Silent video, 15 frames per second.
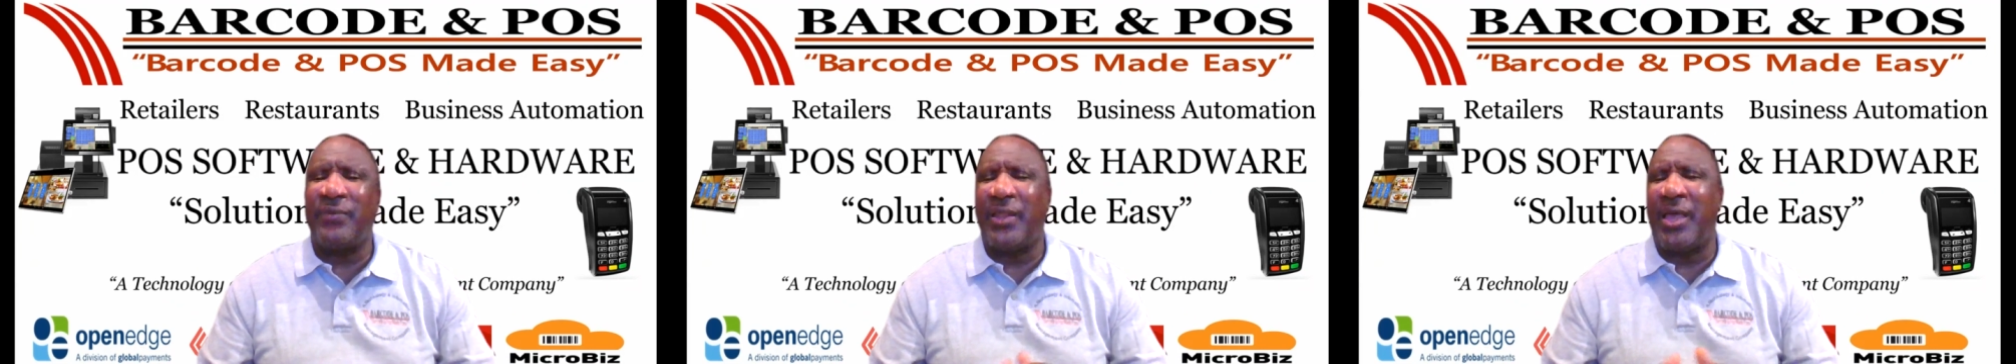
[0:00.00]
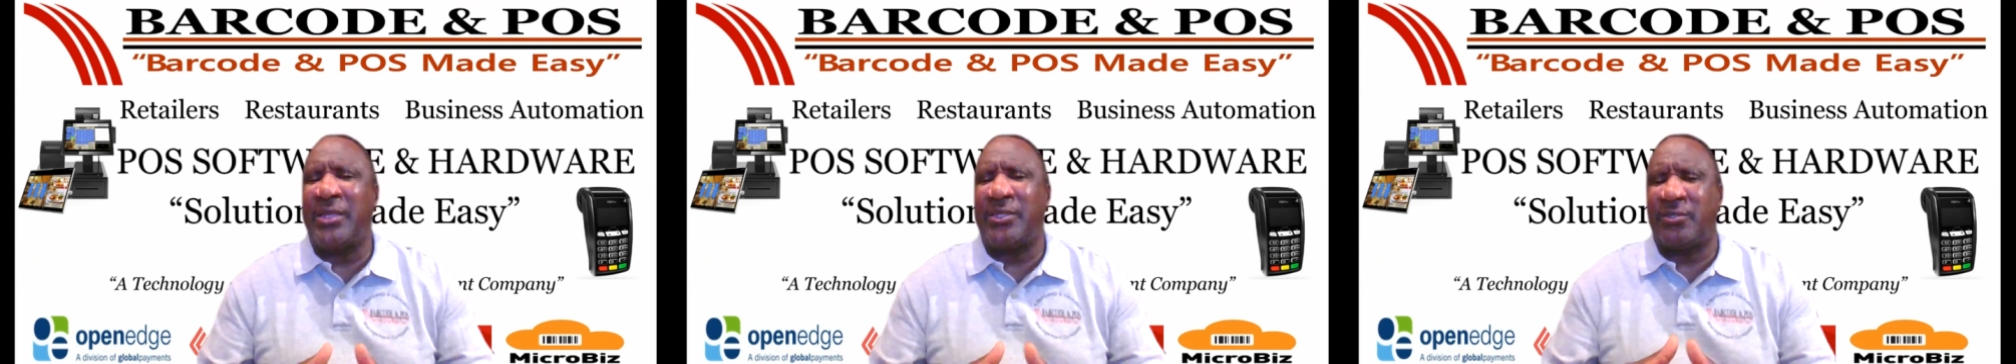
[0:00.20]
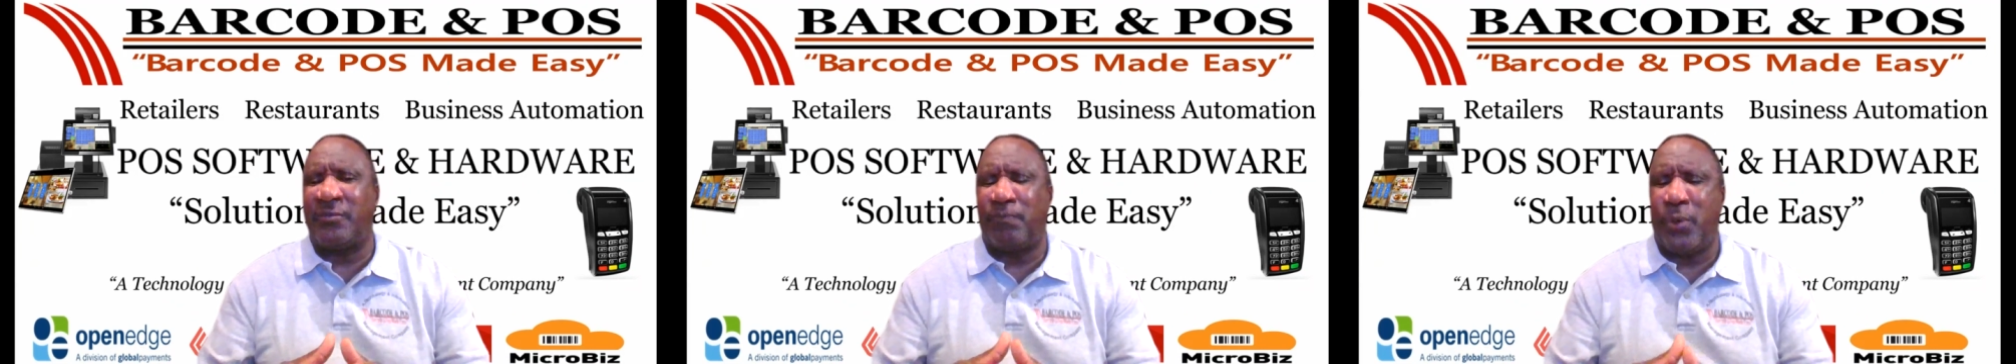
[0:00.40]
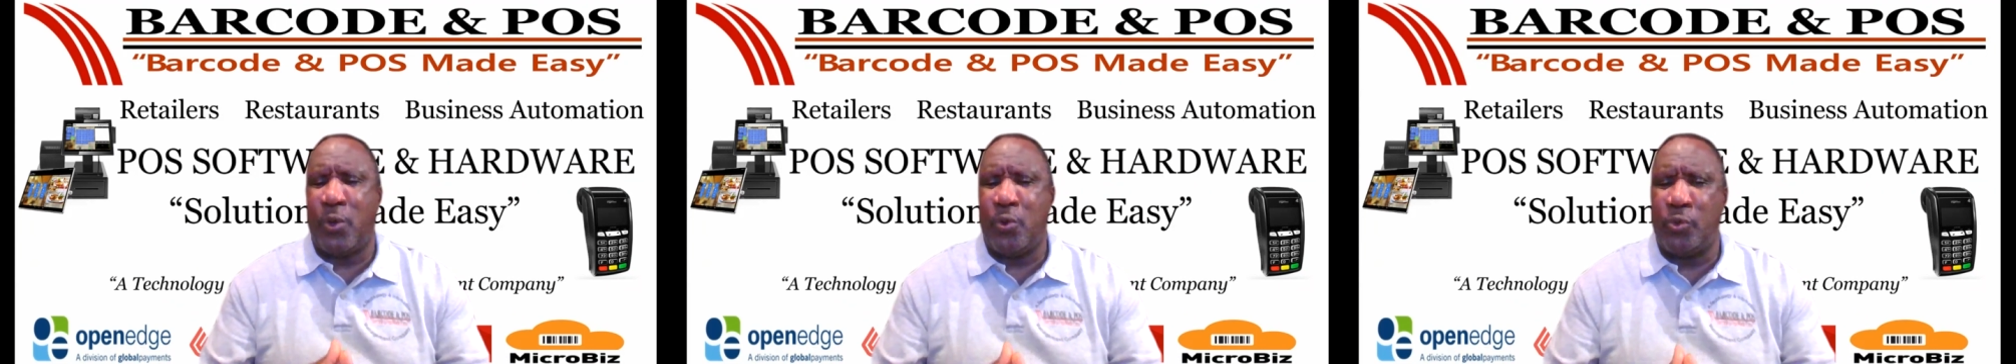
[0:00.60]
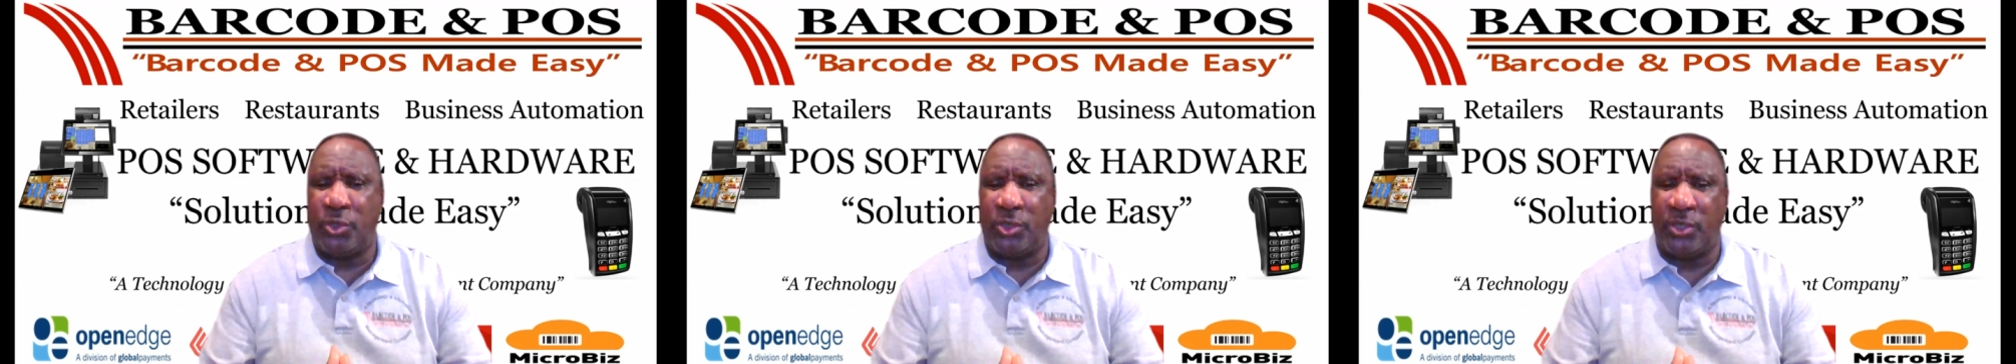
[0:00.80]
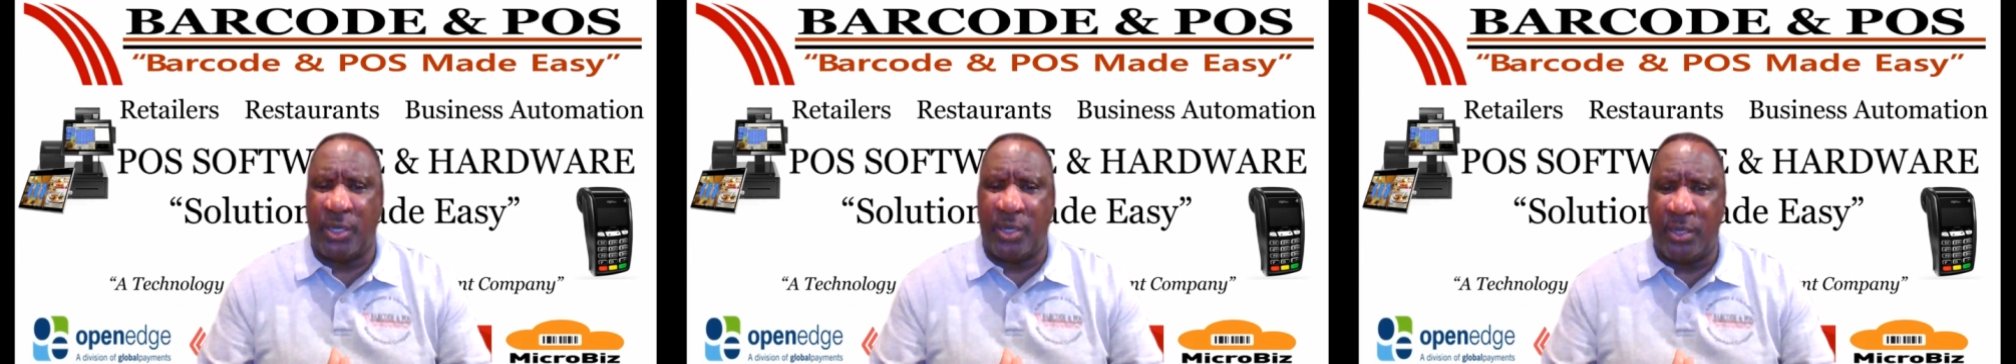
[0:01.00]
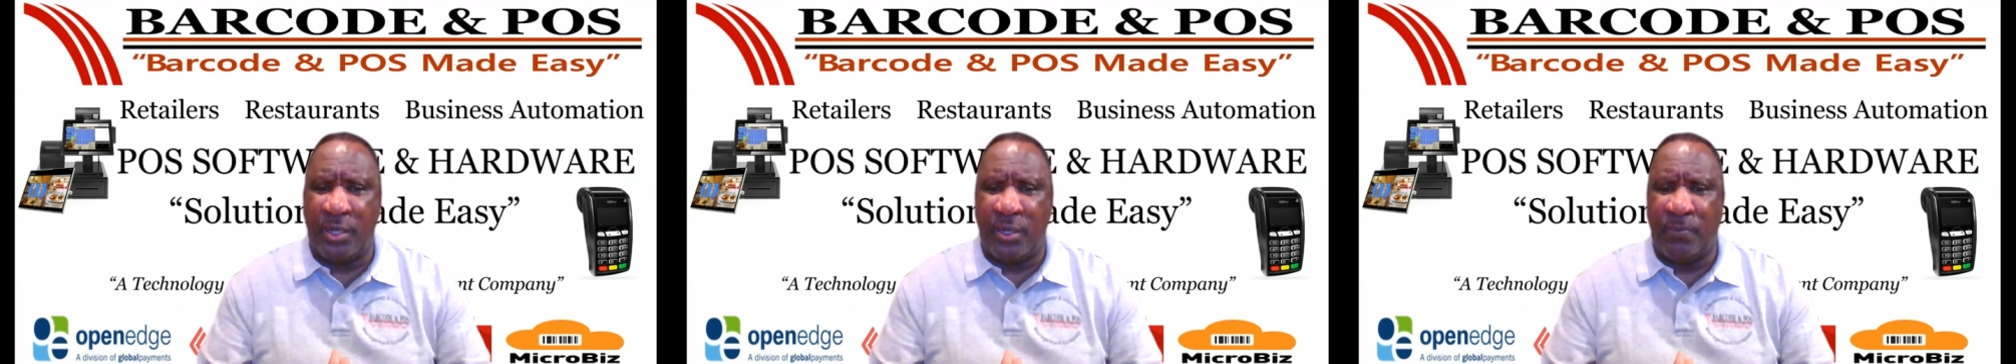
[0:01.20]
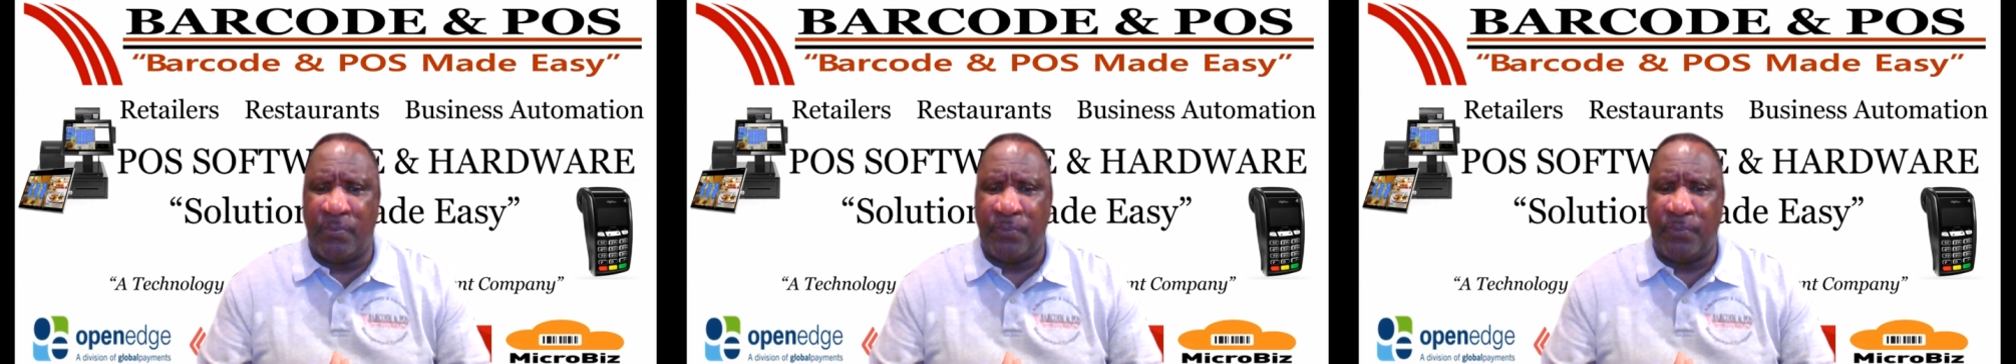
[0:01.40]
I have lots of posts